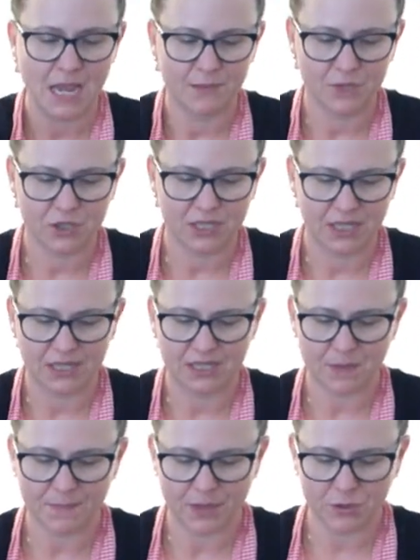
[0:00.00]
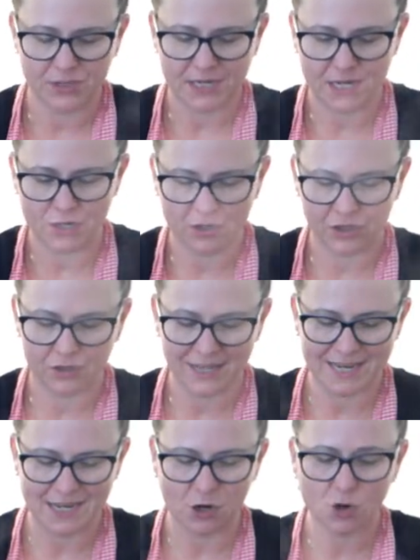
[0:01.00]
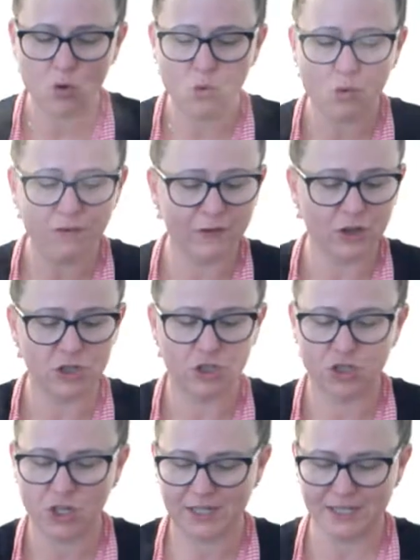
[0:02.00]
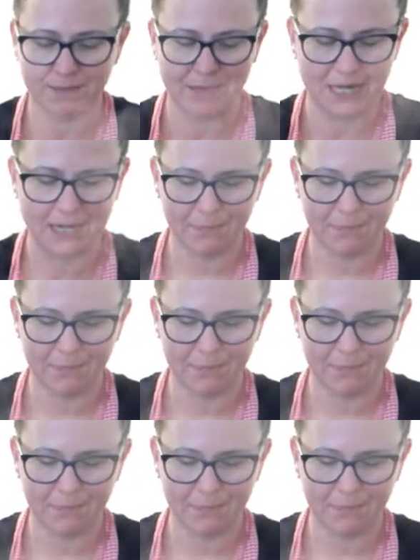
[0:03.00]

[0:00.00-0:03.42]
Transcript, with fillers: I'm just going to dump those here so they can cool for just a minute,